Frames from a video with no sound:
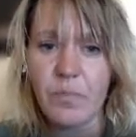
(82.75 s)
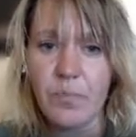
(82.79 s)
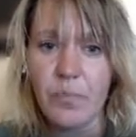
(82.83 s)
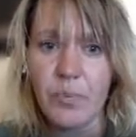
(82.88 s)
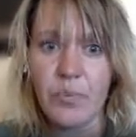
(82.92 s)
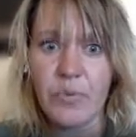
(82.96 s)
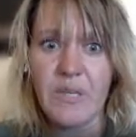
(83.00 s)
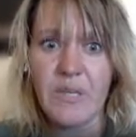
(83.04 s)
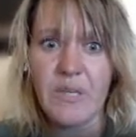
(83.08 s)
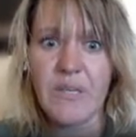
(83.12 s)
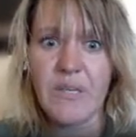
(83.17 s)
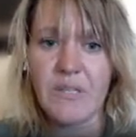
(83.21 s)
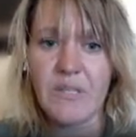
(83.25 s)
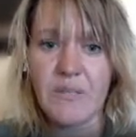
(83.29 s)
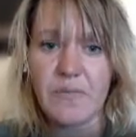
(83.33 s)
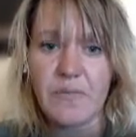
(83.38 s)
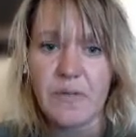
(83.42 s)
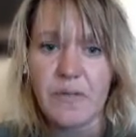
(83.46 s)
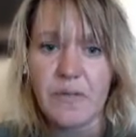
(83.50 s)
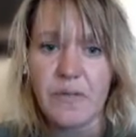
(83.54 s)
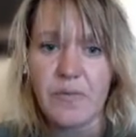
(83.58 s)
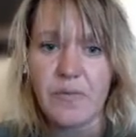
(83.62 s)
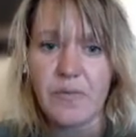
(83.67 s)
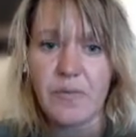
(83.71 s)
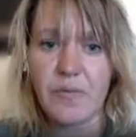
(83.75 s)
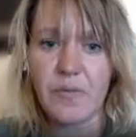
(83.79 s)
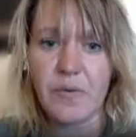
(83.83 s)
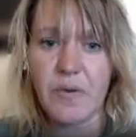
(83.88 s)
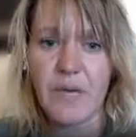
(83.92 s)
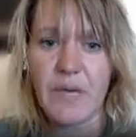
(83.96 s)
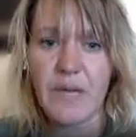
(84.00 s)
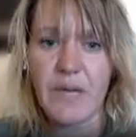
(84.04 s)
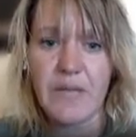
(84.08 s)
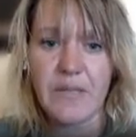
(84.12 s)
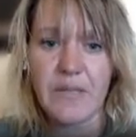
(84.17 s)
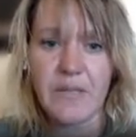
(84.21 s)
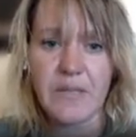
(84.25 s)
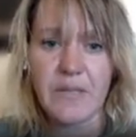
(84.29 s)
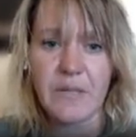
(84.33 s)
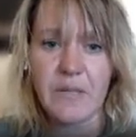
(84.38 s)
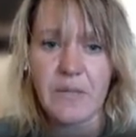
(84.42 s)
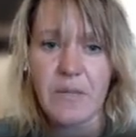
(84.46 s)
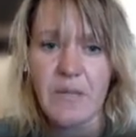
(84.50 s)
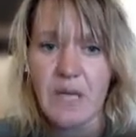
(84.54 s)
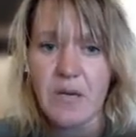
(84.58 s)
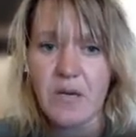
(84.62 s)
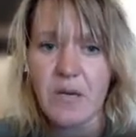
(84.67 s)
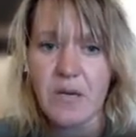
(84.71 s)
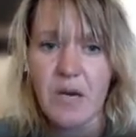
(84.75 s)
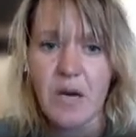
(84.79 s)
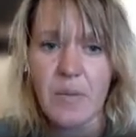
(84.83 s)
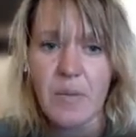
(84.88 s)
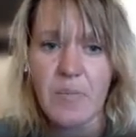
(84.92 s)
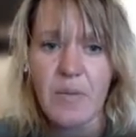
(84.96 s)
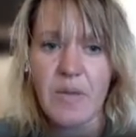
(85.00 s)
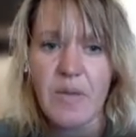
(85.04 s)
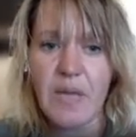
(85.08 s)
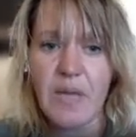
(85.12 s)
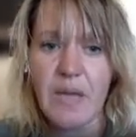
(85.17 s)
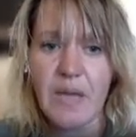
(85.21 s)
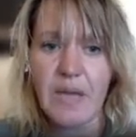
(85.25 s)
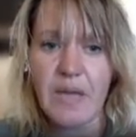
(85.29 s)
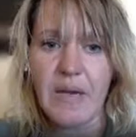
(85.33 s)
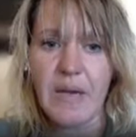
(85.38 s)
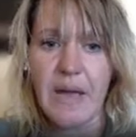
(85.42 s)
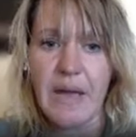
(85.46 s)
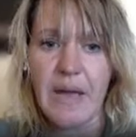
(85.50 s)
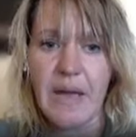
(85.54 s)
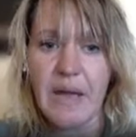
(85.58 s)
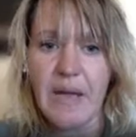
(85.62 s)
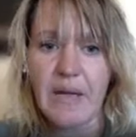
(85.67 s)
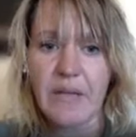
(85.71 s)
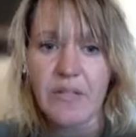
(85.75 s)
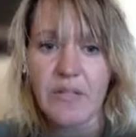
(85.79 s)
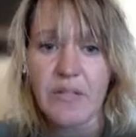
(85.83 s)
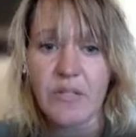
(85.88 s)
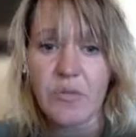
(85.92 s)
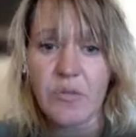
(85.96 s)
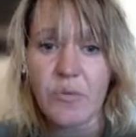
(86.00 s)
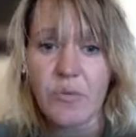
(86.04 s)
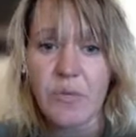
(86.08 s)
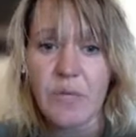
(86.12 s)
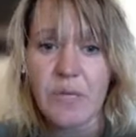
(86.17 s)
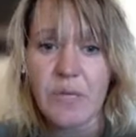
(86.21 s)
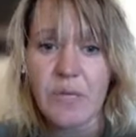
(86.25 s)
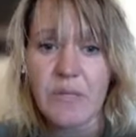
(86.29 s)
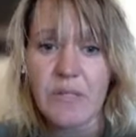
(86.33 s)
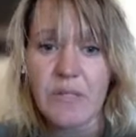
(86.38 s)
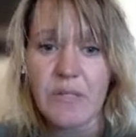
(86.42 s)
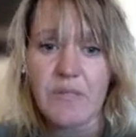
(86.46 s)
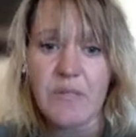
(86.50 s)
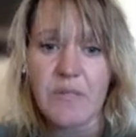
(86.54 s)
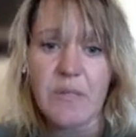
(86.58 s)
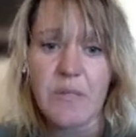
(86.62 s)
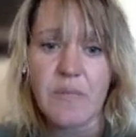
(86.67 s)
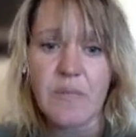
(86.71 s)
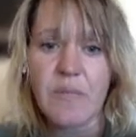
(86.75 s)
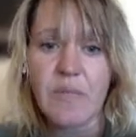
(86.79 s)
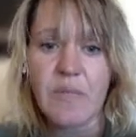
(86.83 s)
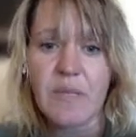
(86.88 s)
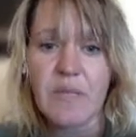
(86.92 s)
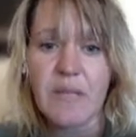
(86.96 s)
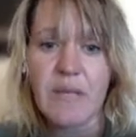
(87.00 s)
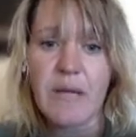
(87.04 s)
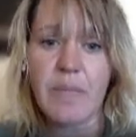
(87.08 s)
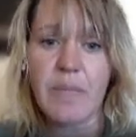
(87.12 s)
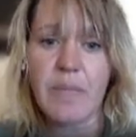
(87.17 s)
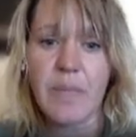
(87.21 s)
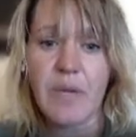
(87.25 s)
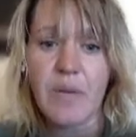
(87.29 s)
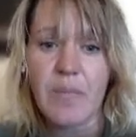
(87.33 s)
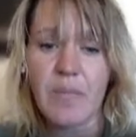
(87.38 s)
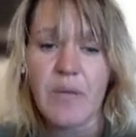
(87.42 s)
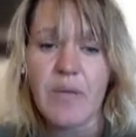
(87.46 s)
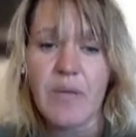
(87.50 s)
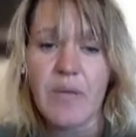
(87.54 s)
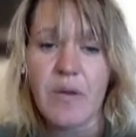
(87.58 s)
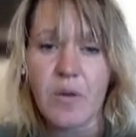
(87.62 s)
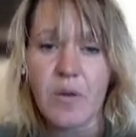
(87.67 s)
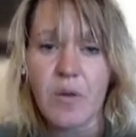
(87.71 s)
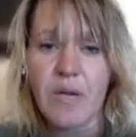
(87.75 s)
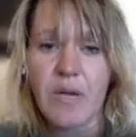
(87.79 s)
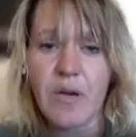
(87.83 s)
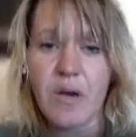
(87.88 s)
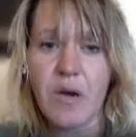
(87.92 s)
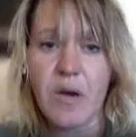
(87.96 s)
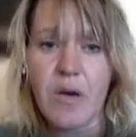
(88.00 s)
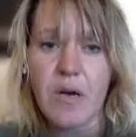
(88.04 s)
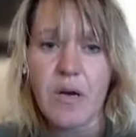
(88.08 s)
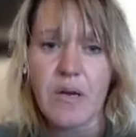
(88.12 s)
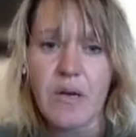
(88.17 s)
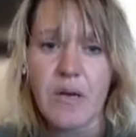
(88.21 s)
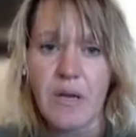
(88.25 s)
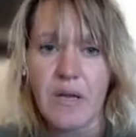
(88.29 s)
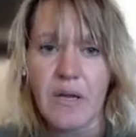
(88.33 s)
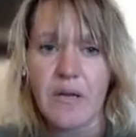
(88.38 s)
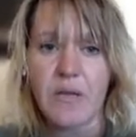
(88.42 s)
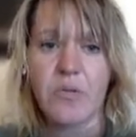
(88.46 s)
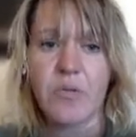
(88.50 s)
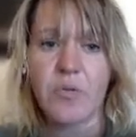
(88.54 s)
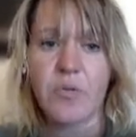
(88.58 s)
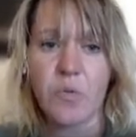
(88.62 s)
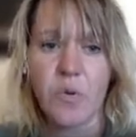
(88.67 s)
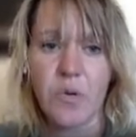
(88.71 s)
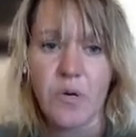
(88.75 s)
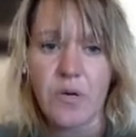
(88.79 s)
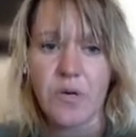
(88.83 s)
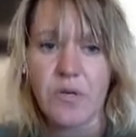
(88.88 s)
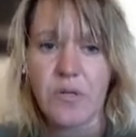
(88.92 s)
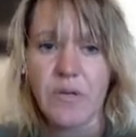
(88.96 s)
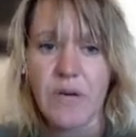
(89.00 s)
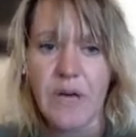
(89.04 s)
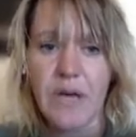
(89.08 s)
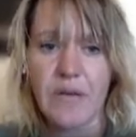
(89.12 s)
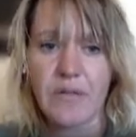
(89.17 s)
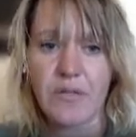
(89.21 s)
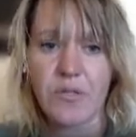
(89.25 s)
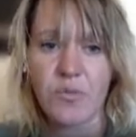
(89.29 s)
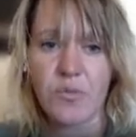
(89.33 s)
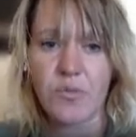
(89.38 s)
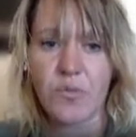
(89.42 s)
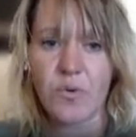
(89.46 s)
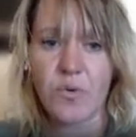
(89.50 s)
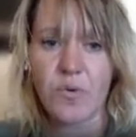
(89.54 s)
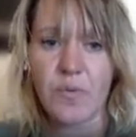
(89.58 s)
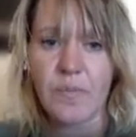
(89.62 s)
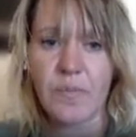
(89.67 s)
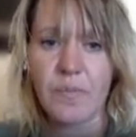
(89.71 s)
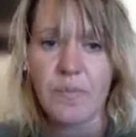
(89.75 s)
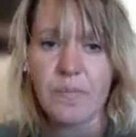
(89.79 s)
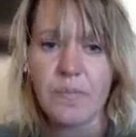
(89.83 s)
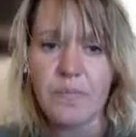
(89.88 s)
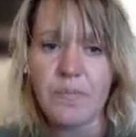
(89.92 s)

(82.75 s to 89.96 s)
please feel free to make a copy and add to this of something that might be going on in your classroom.